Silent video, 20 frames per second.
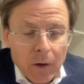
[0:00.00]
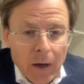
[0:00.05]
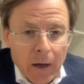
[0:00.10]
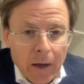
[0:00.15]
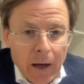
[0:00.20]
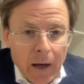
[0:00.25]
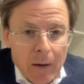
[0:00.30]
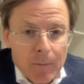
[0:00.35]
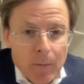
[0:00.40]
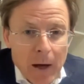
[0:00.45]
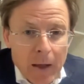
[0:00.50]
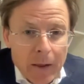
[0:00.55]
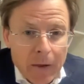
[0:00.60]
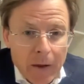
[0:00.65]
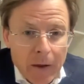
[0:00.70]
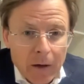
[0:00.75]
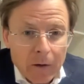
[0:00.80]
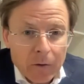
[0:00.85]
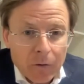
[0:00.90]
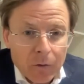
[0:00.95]
Again, my
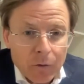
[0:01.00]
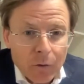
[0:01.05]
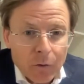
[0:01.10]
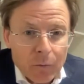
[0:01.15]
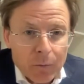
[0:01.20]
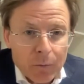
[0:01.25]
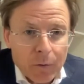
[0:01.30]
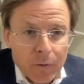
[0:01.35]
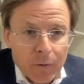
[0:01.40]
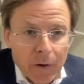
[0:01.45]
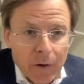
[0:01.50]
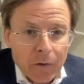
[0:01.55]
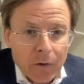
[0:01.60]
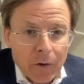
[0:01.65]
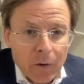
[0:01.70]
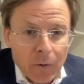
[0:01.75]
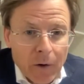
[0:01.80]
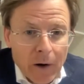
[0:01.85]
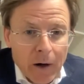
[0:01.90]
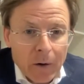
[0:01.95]
thanks to Professor
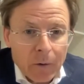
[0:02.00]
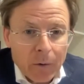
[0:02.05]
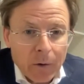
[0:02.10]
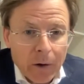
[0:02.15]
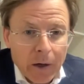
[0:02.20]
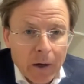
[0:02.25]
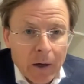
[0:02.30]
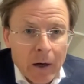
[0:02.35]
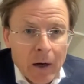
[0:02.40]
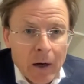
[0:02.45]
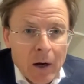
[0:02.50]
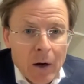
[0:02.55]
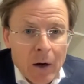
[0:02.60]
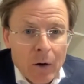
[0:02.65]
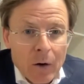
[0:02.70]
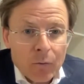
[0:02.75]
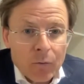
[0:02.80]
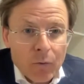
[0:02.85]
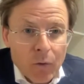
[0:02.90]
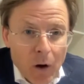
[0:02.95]
Gregory
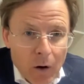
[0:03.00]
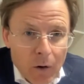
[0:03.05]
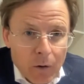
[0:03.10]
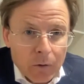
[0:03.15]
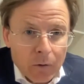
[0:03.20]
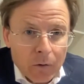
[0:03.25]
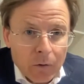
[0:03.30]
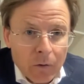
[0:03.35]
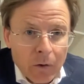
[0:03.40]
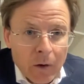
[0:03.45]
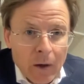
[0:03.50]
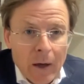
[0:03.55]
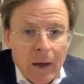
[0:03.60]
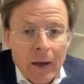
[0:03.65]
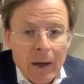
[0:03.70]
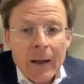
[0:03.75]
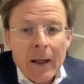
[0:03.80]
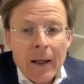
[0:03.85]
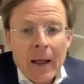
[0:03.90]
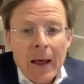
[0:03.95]
Rose,
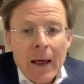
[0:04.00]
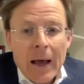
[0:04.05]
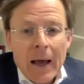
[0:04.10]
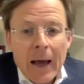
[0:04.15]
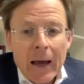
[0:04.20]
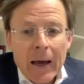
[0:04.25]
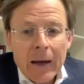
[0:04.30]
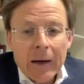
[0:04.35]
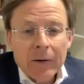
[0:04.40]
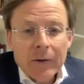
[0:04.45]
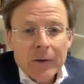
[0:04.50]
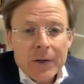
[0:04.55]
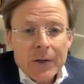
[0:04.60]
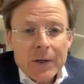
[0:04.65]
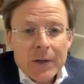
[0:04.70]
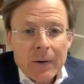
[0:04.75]
and